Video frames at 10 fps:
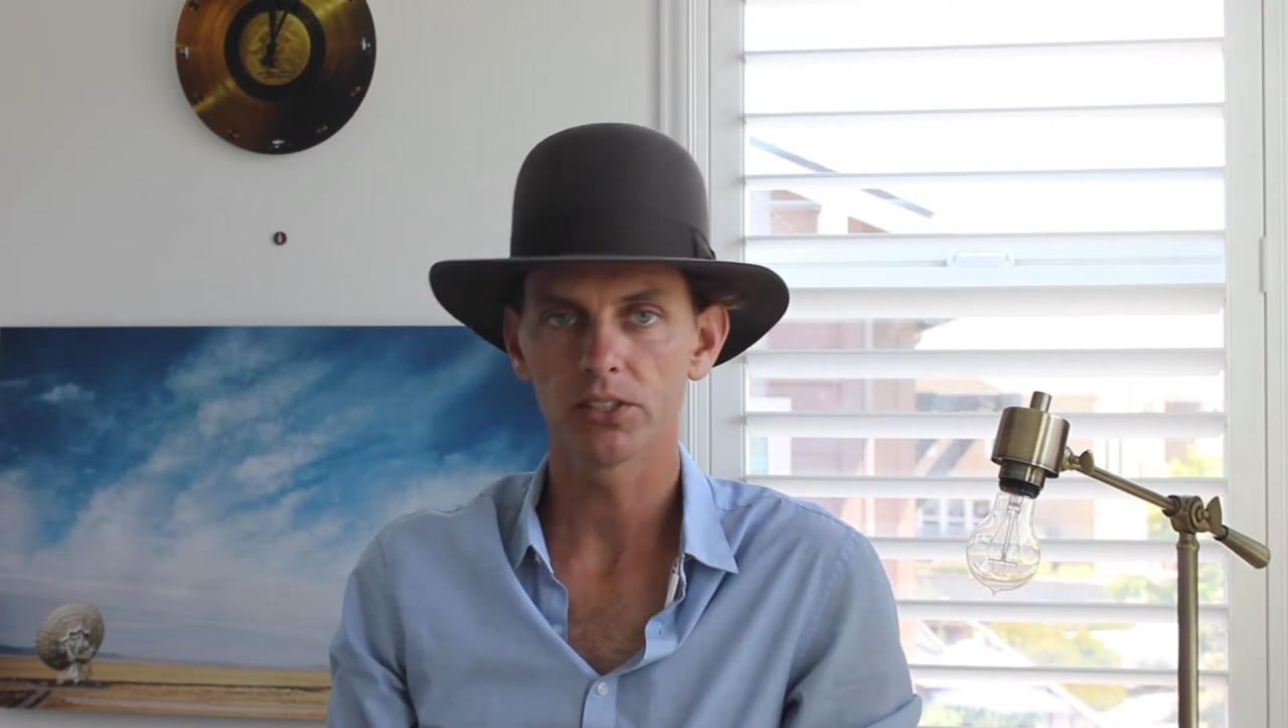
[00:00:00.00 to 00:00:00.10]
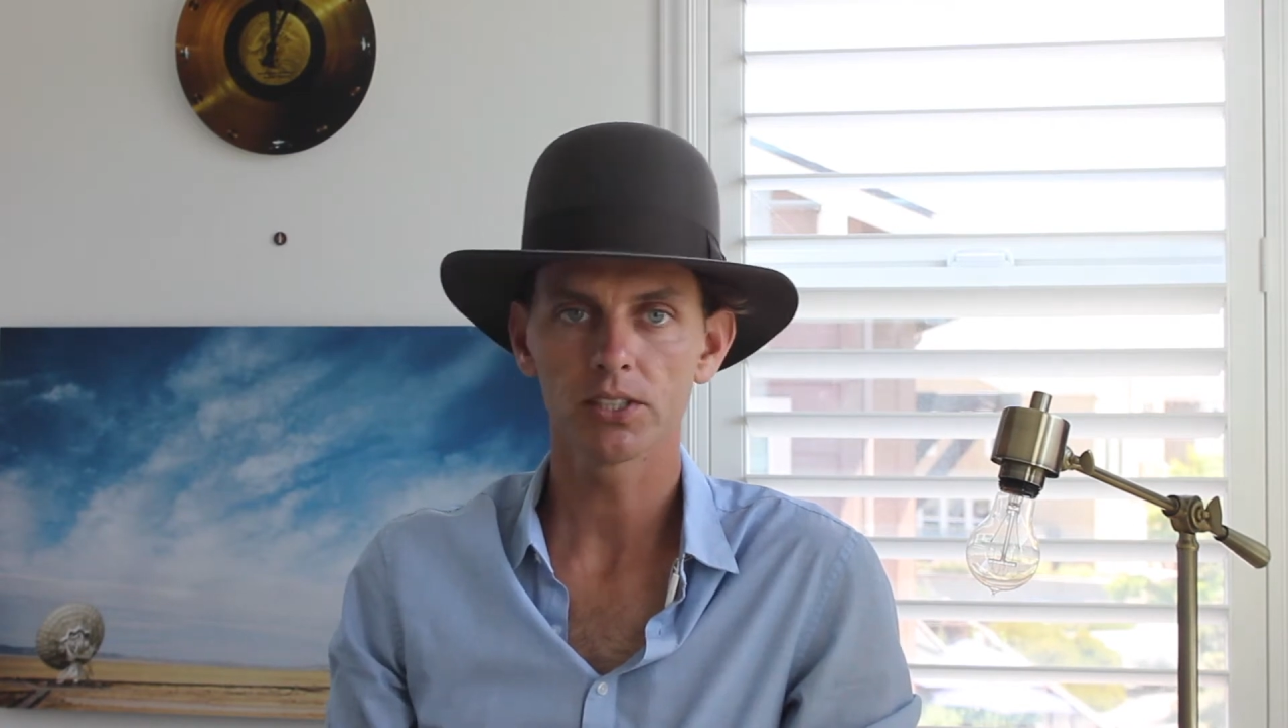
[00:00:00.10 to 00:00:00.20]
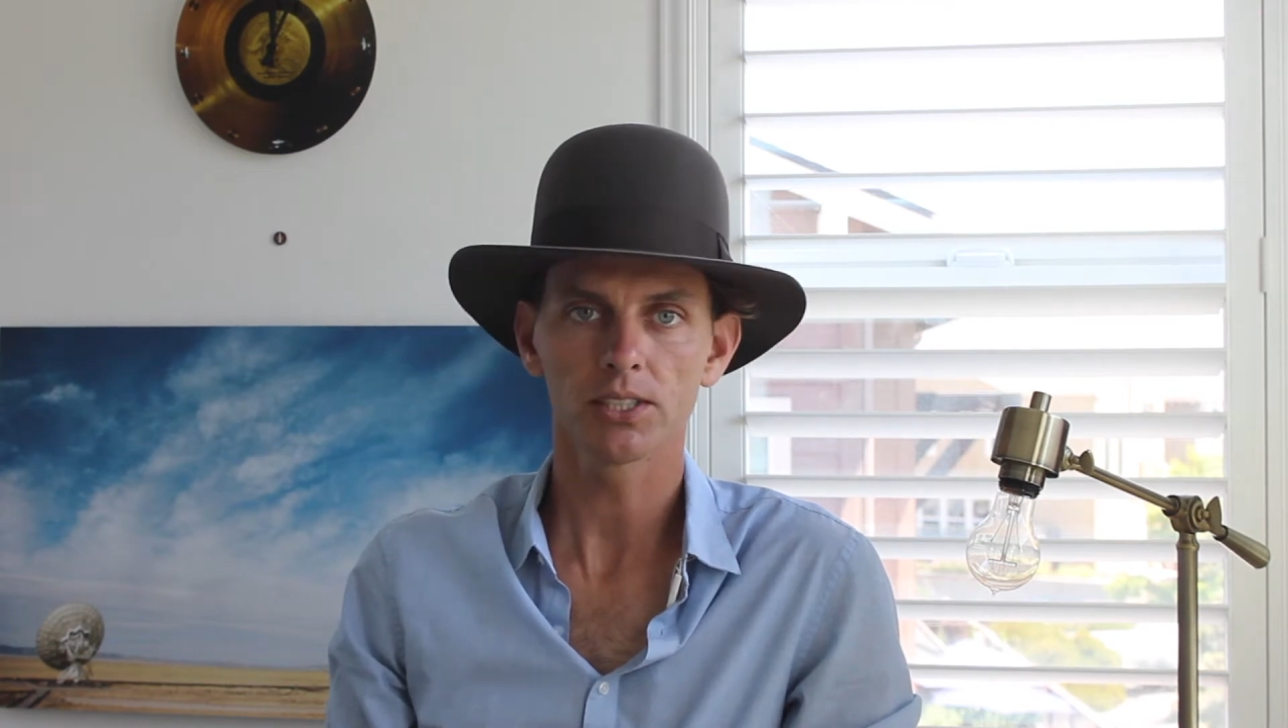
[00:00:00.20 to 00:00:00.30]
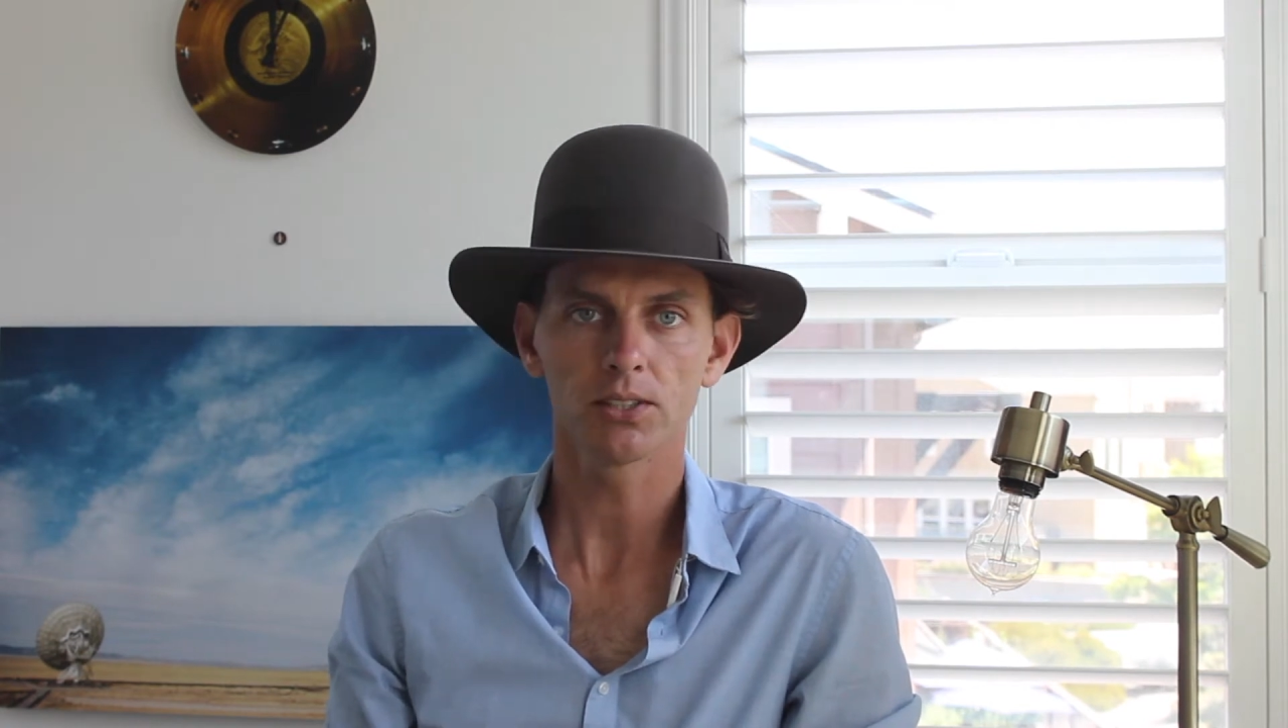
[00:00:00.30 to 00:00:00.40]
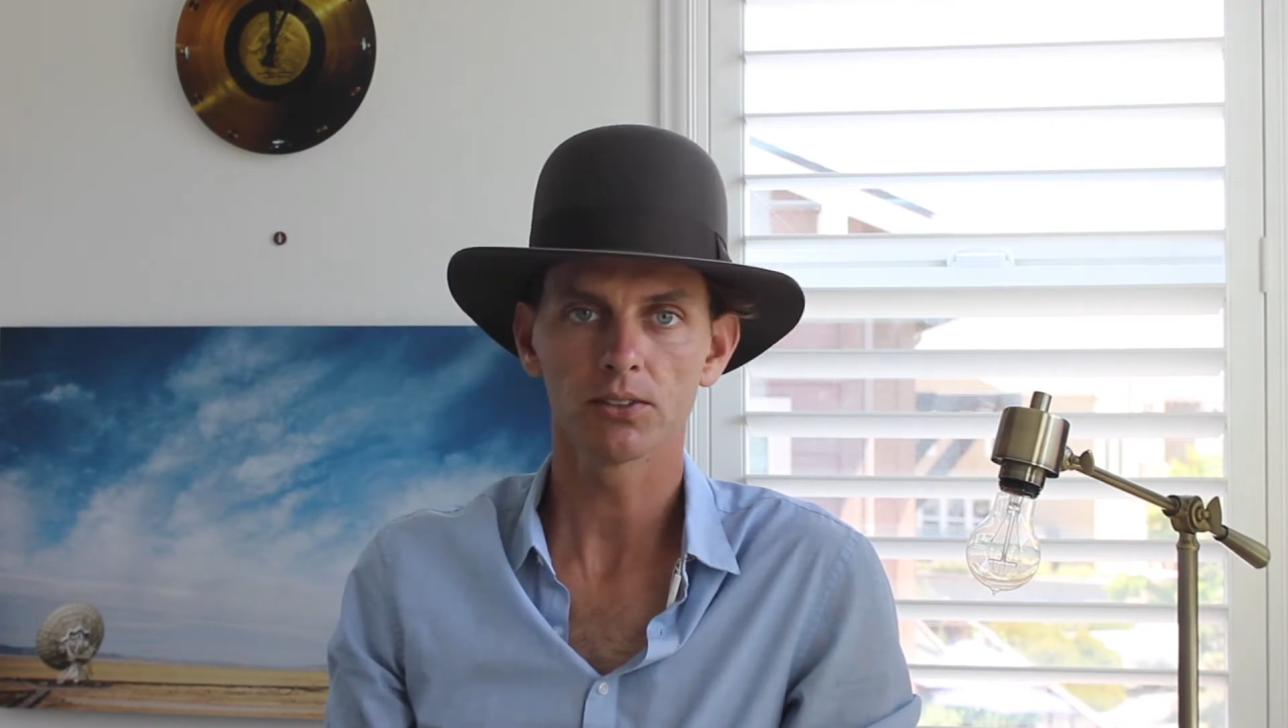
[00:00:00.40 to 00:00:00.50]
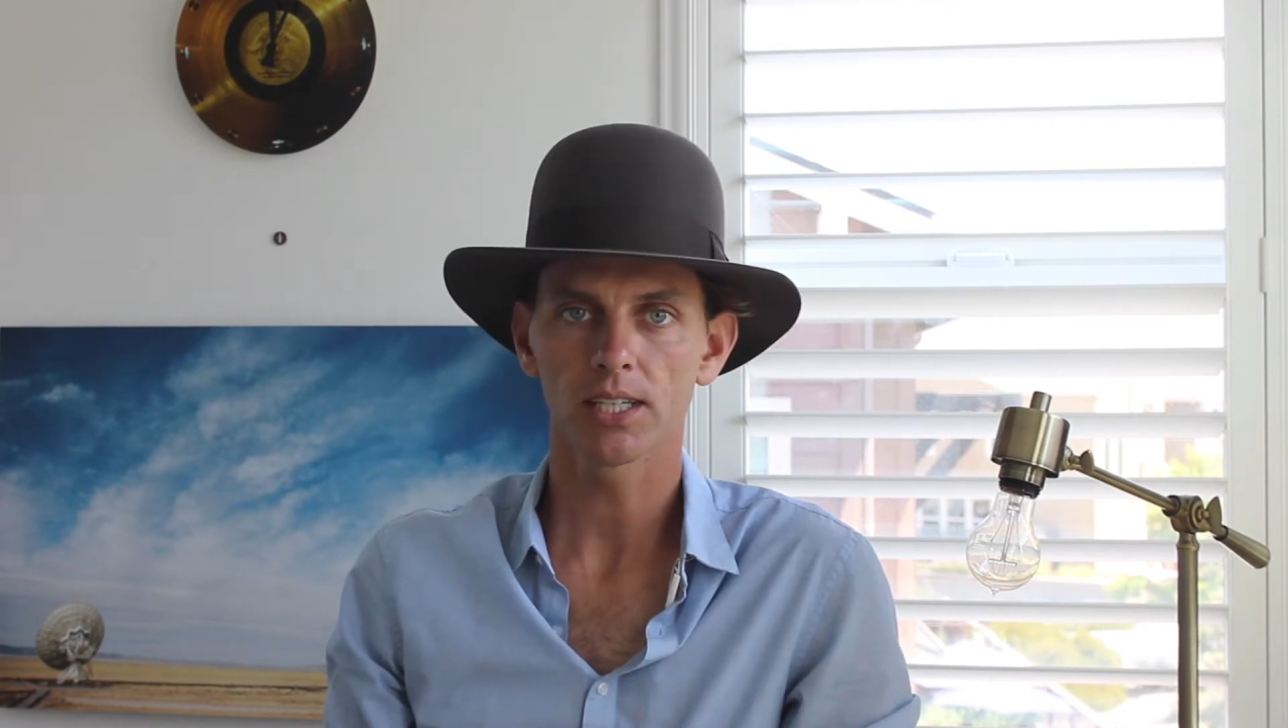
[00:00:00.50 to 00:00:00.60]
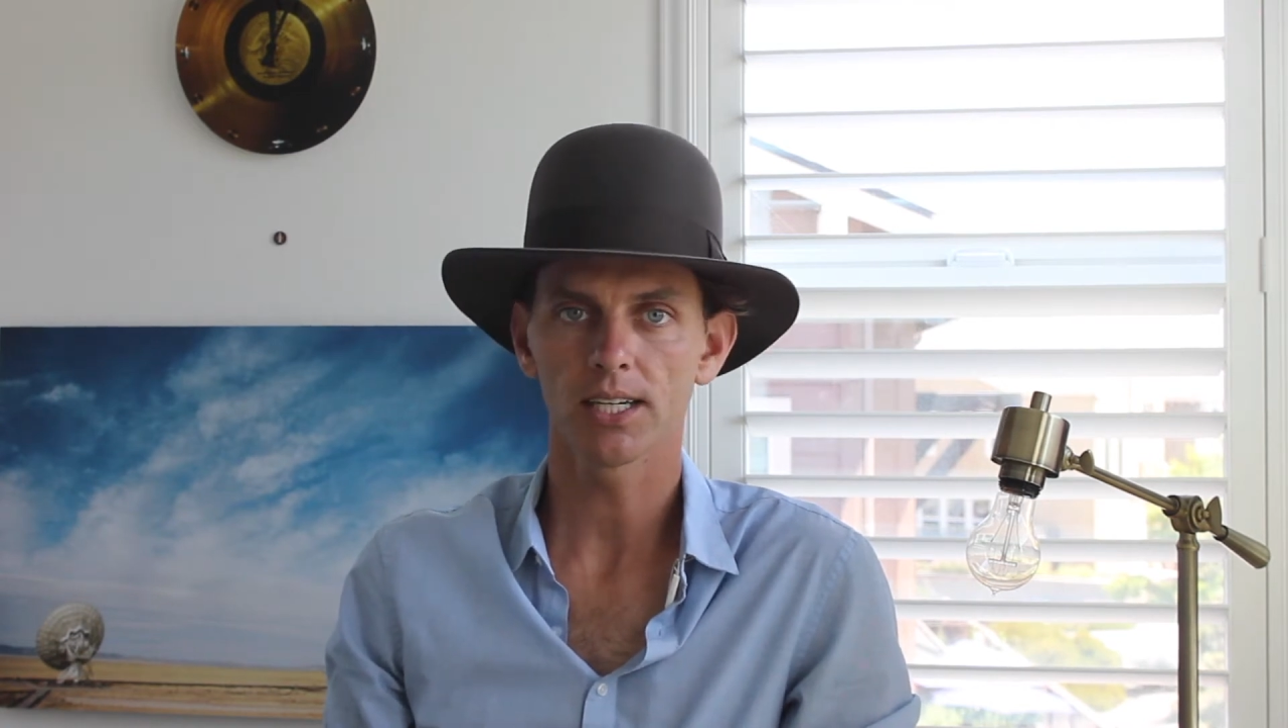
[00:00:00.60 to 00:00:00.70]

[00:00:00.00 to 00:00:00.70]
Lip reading: you can use